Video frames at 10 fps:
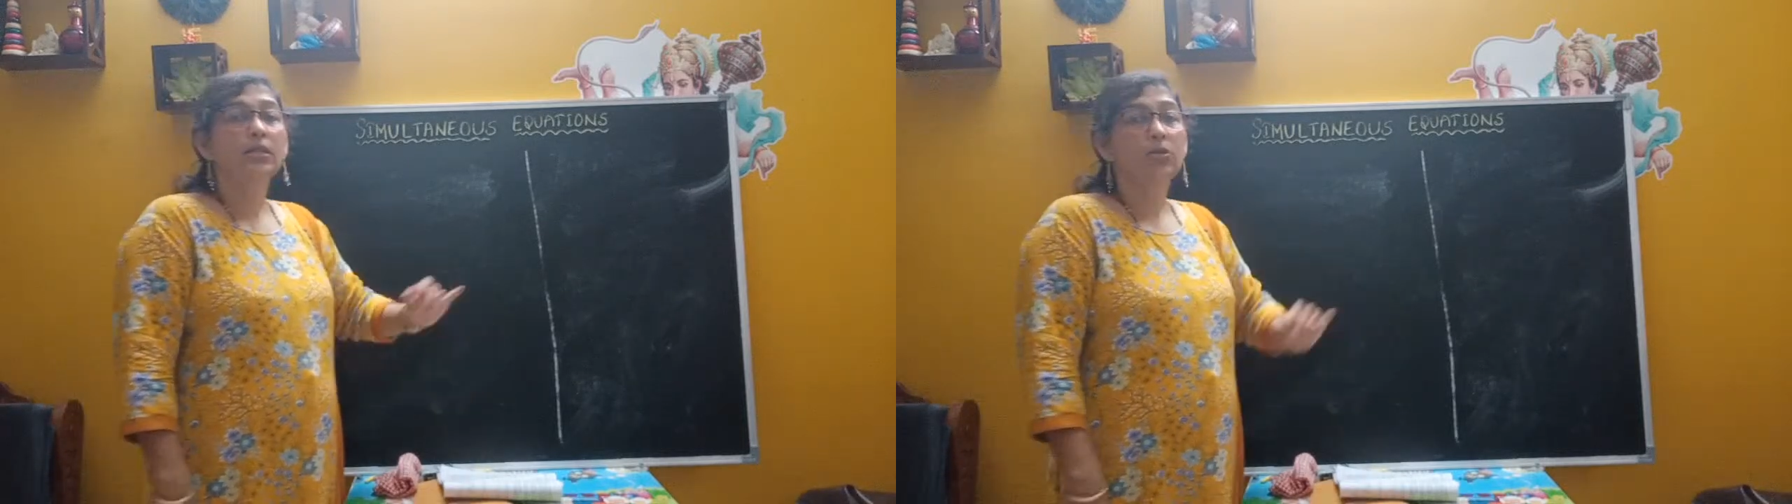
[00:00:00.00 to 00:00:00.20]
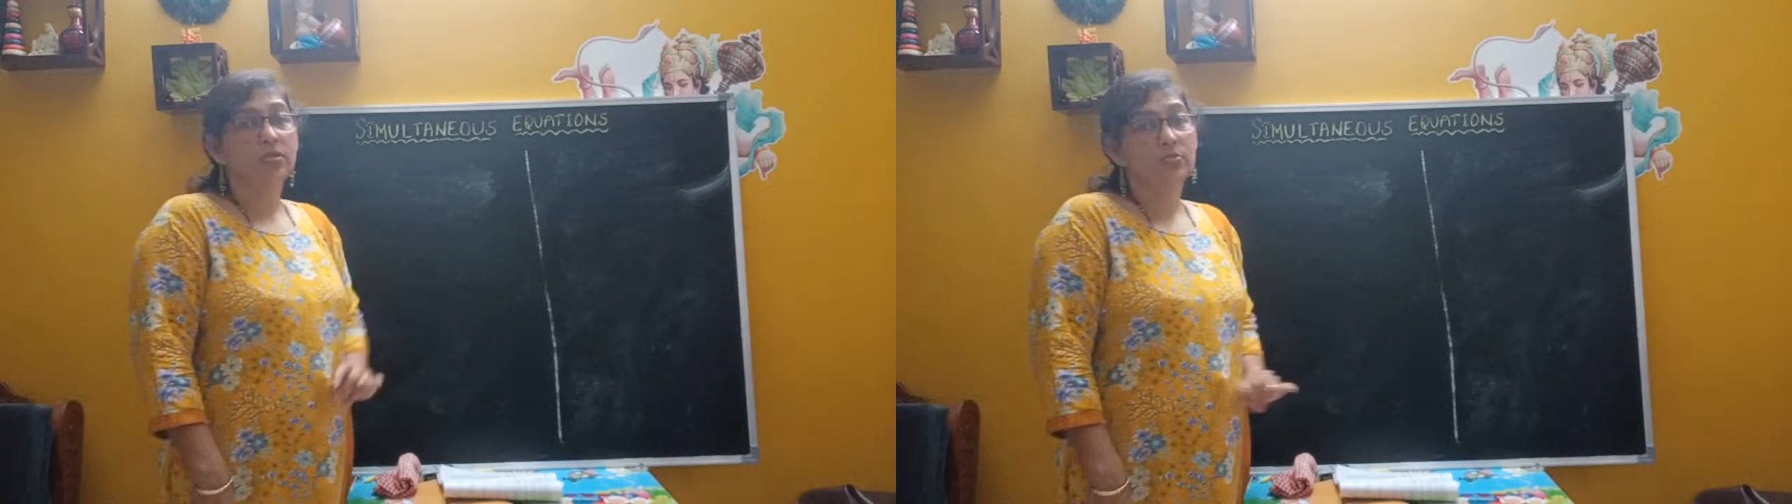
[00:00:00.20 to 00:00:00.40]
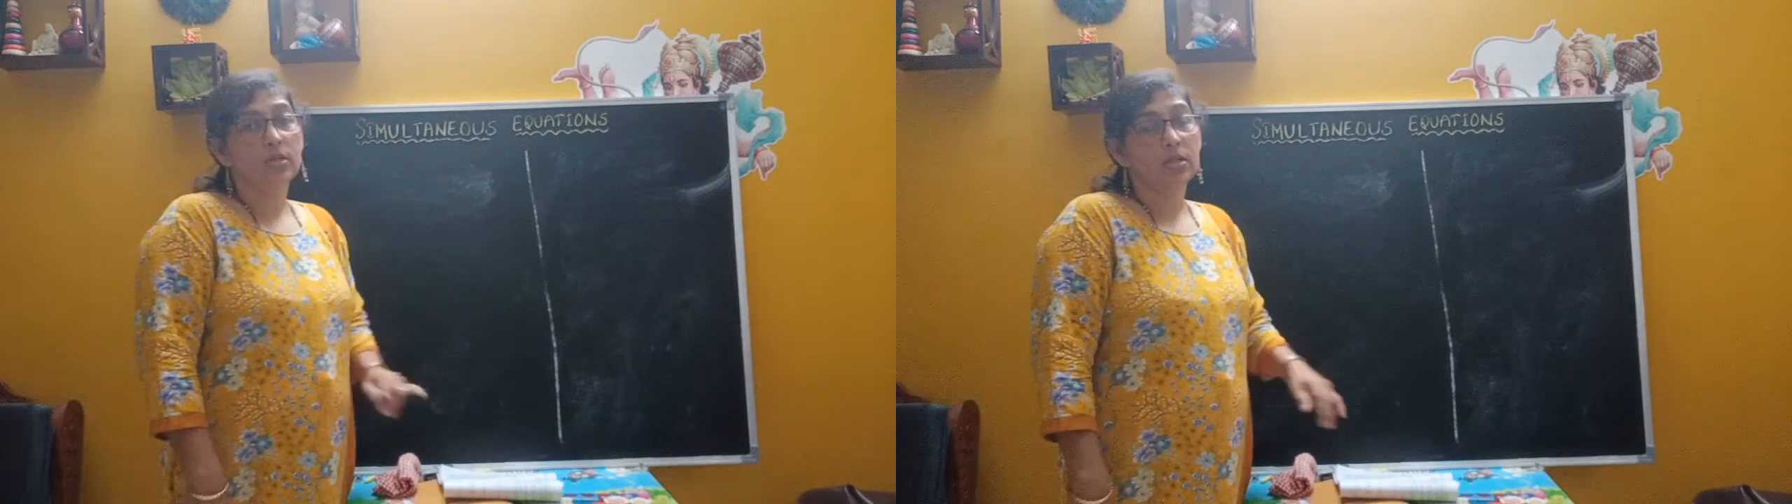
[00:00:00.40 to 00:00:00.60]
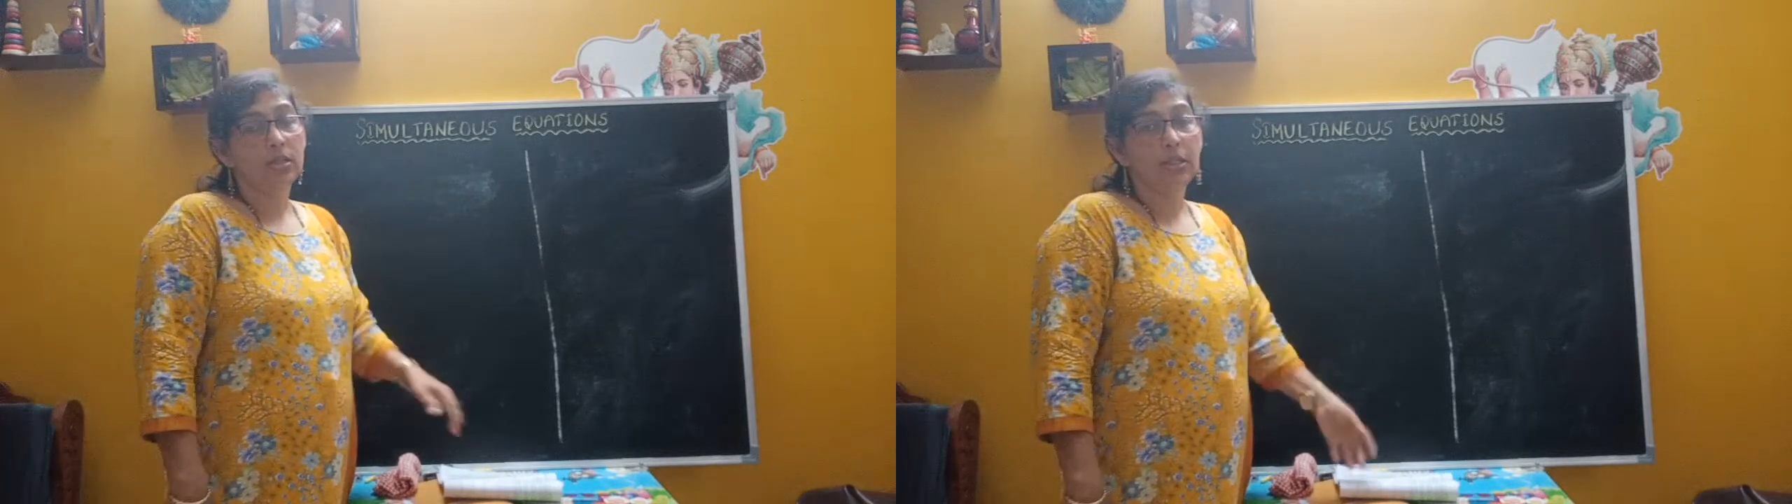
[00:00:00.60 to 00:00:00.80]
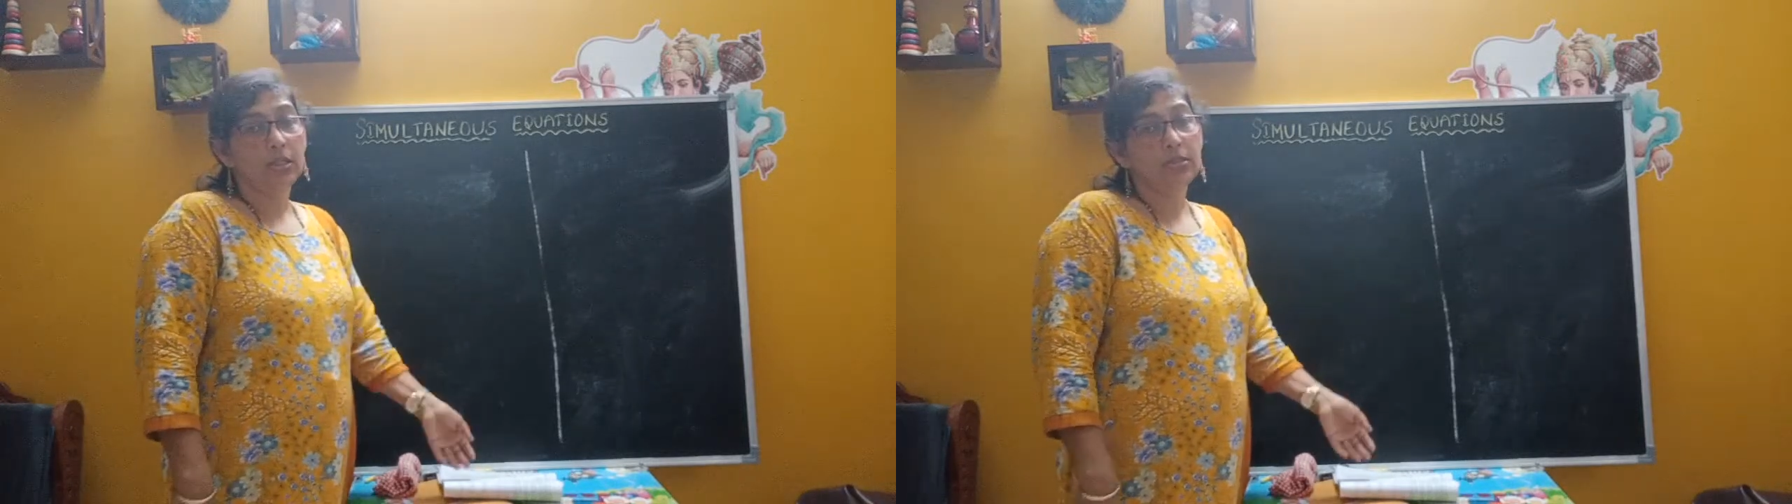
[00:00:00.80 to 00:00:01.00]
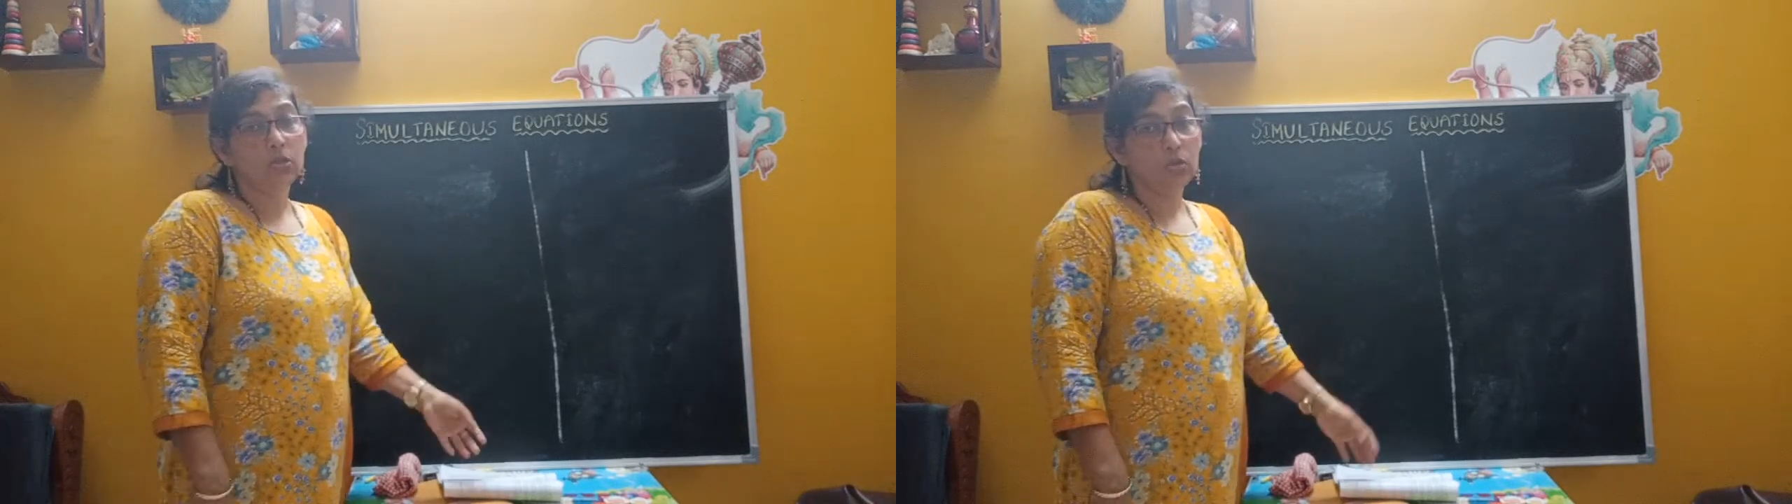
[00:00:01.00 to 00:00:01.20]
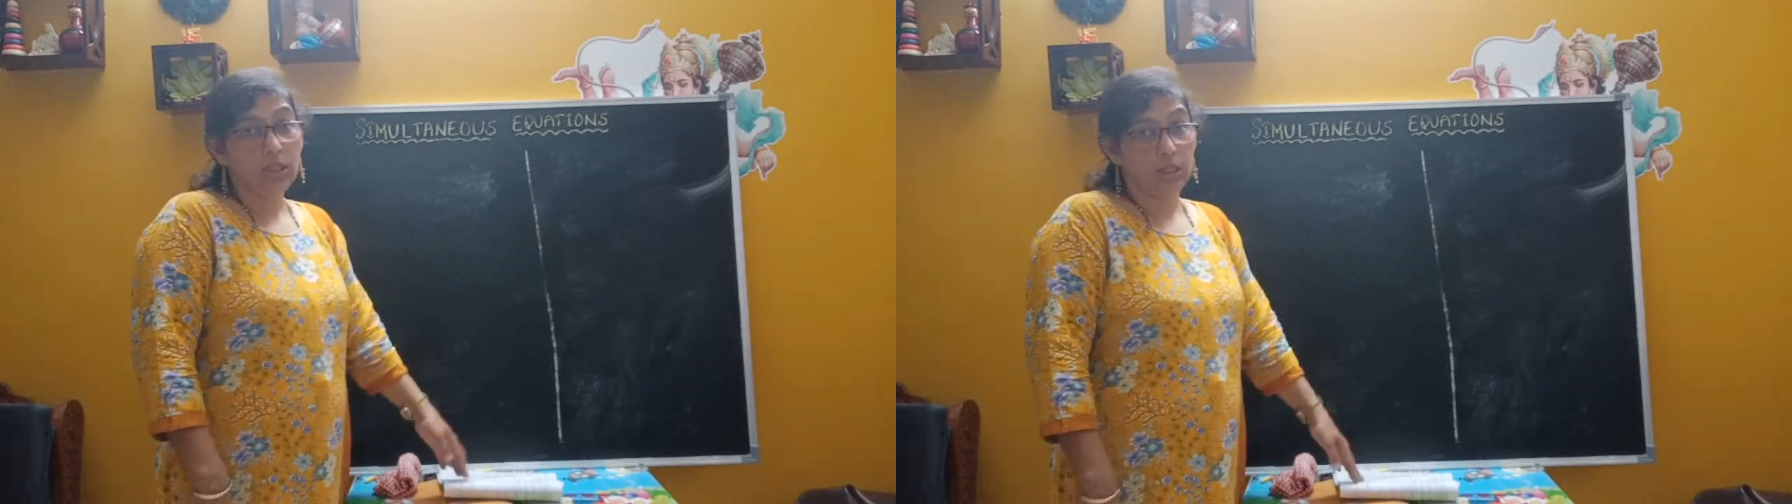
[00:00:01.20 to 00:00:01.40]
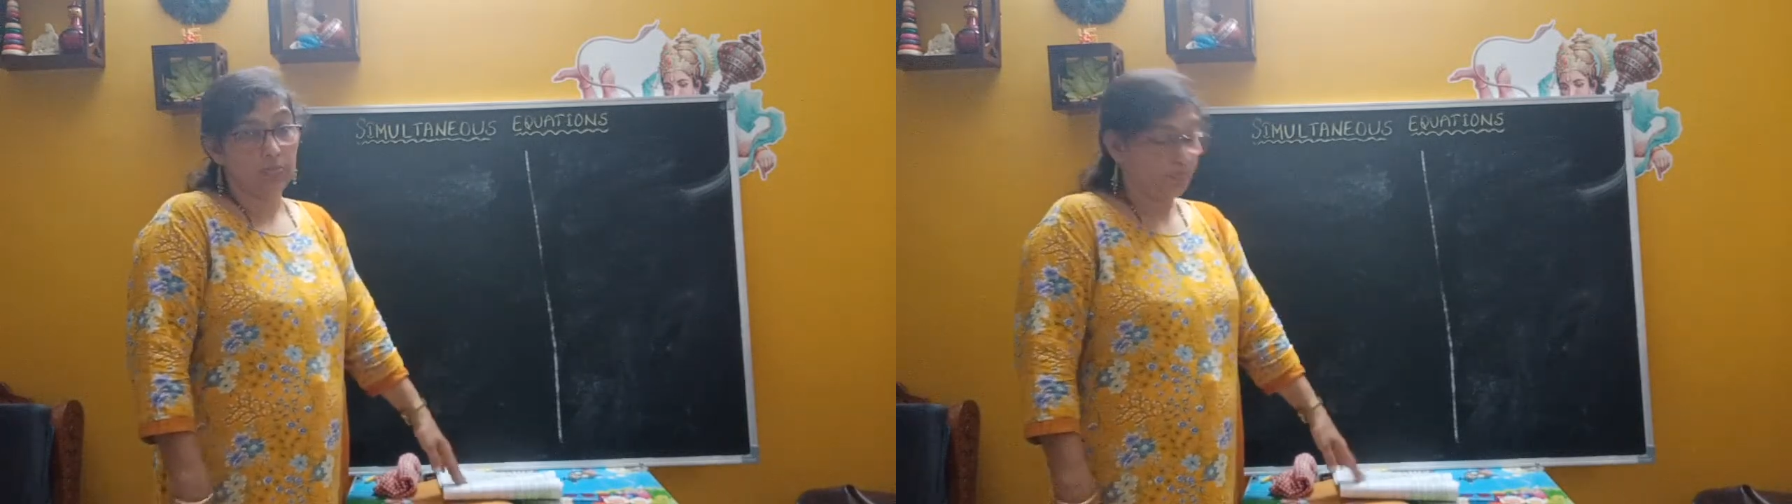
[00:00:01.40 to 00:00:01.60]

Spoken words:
those letters only.